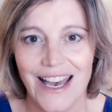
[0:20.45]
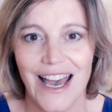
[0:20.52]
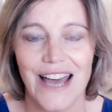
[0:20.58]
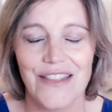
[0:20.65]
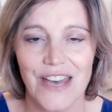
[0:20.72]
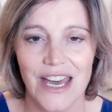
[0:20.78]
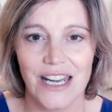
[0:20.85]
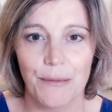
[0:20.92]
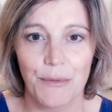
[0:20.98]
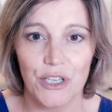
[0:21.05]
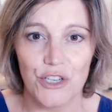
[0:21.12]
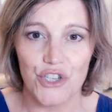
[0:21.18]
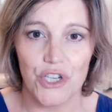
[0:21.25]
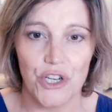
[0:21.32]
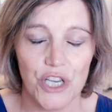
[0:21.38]
And then I'm
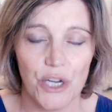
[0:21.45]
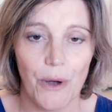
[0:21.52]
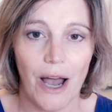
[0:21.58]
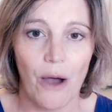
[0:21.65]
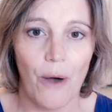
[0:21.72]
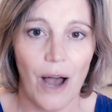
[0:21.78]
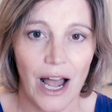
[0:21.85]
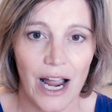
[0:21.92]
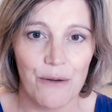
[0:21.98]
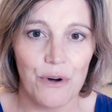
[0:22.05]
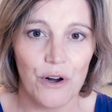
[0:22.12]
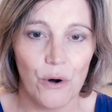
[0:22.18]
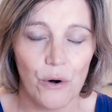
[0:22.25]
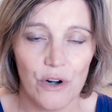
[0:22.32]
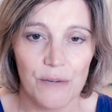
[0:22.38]
going to show you how I
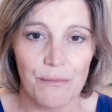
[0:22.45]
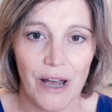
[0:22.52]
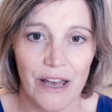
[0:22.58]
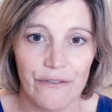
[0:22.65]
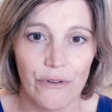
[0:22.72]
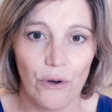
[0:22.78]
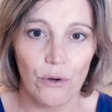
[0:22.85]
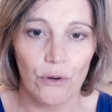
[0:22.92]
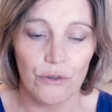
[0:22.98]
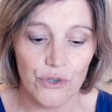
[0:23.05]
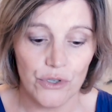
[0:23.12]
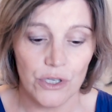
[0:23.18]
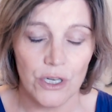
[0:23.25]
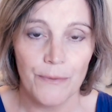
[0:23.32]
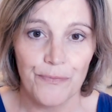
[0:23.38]
record my
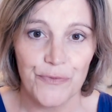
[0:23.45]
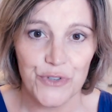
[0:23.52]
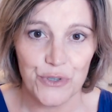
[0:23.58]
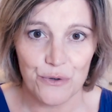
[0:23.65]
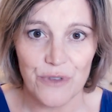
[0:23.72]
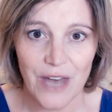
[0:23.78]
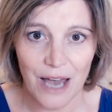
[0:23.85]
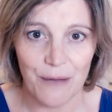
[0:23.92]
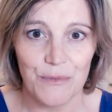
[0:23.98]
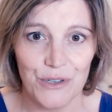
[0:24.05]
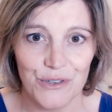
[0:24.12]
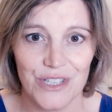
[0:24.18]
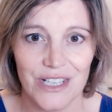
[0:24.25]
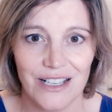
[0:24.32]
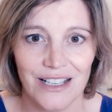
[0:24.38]
vocals to that
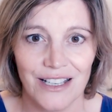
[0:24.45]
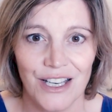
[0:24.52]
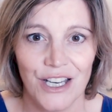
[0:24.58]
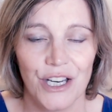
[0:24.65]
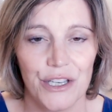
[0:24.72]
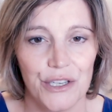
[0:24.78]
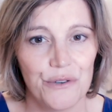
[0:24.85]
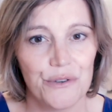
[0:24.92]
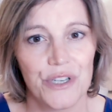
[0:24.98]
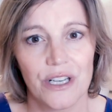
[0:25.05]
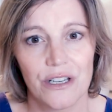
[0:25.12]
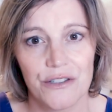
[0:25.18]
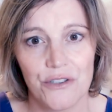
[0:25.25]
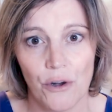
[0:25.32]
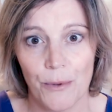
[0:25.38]
music using
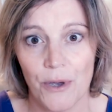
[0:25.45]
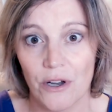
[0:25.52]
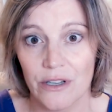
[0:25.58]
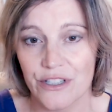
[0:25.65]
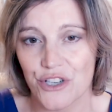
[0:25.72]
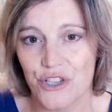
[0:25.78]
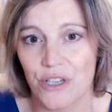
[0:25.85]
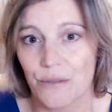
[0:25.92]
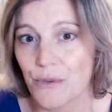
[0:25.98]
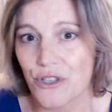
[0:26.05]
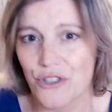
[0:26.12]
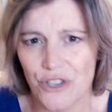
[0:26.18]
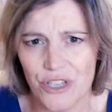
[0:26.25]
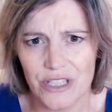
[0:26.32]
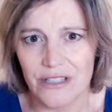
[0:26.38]
Adobe Audition,
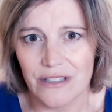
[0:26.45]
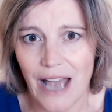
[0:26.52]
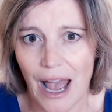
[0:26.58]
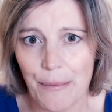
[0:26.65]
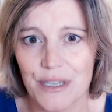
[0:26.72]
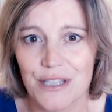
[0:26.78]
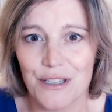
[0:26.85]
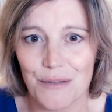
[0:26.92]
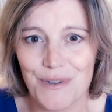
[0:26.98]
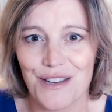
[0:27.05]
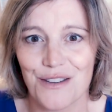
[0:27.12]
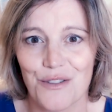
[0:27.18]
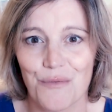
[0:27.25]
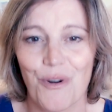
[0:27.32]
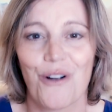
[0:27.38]
which just happens to be
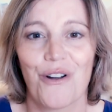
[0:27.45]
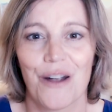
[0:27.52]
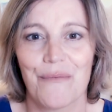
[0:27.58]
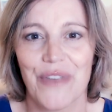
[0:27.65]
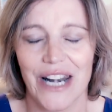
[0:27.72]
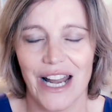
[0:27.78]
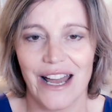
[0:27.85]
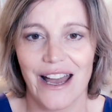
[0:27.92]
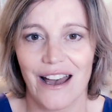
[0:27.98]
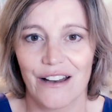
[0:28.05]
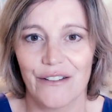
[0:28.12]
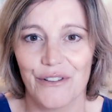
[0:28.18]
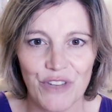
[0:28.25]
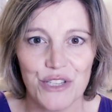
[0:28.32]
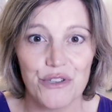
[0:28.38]
the program that I
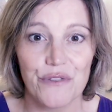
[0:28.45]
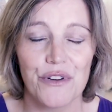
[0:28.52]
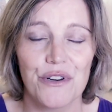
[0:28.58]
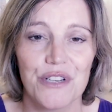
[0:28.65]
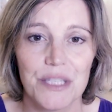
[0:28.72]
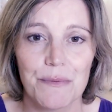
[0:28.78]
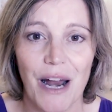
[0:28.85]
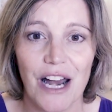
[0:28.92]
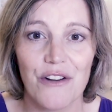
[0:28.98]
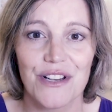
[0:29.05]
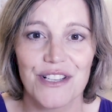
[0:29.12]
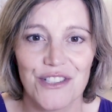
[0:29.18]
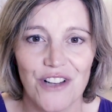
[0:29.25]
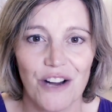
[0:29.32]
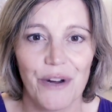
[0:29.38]
have. So if you're an aspiring
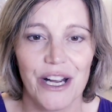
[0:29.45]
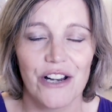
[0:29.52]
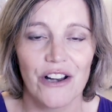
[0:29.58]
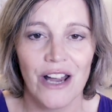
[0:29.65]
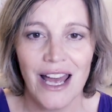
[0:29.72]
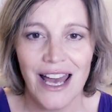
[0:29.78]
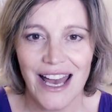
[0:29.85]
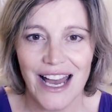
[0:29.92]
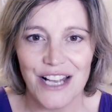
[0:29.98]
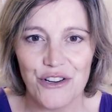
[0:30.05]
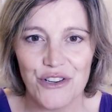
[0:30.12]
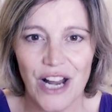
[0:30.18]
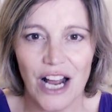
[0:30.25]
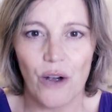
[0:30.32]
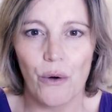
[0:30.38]
songwriter and
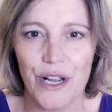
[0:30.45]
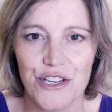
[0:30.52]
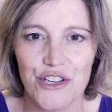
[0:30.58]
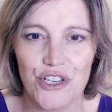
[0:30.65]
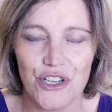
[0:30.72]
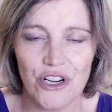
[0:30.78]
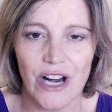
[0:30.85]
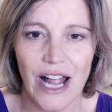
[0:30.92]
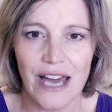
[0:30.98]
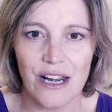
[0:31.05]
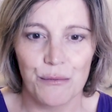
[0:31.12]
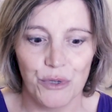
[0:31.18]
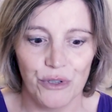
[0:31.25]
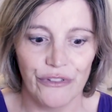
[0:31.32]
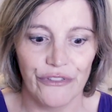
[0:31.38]
you're not quite sure how to
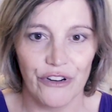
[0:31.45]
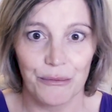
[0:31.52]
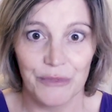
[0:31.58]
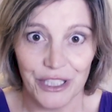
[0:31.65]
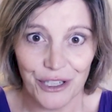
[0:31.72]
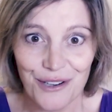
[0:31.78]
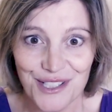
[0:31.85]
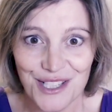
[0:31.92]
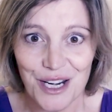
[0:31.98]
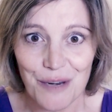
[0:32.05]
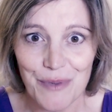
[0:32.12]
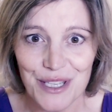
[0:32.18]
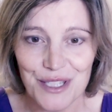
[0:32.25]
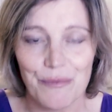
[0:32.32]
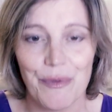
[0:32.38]
move from lyrics on a
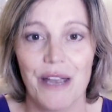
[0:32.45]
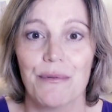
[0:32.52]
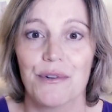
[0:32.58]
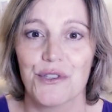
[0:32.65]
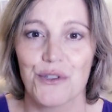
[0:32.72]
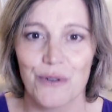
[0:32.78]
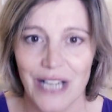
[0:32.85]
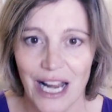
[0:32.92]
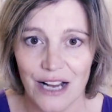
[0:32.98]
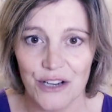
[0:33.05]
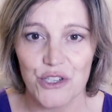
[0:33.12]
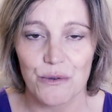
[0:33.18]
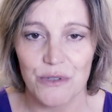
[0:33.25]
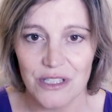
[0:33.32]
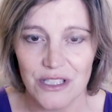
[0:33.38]
piece of paper to an
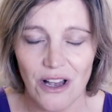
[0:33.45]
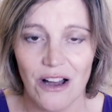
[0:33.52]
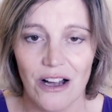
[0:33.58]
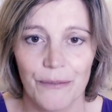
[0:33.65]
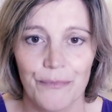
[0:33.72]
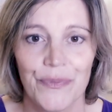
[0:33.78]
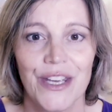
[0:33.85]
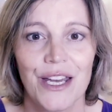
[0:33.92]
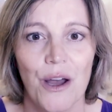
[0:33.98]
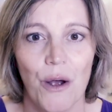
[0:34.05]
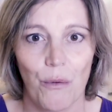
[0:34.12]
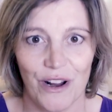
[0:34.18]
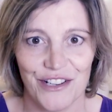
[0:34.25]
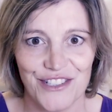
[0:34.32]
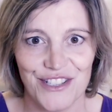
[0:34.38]
actual song,
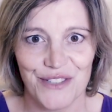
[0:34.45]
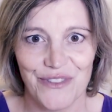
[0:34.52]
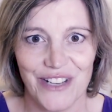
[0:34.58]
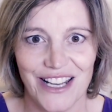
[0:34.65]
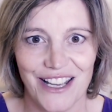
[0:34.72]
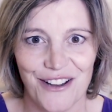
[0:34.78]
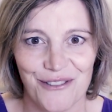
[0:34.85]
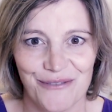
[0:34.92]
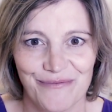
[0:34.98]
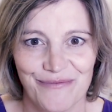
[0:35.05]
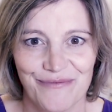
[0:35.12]
watch this video.